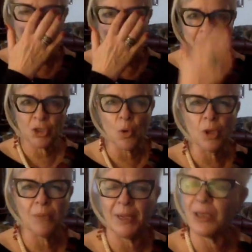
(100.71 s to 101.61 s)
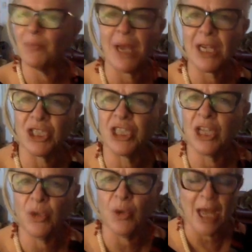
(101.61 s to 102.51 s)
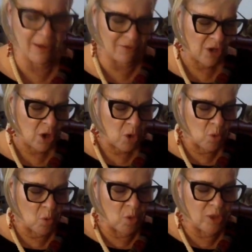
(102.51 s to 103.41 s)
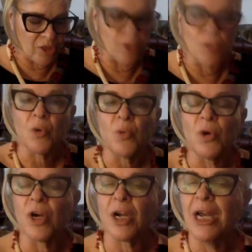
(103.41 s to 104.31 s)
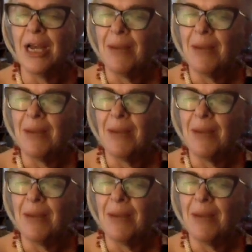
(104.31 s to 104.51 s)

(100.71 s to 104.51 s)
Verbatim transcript: It's all about the passion that you have with your work.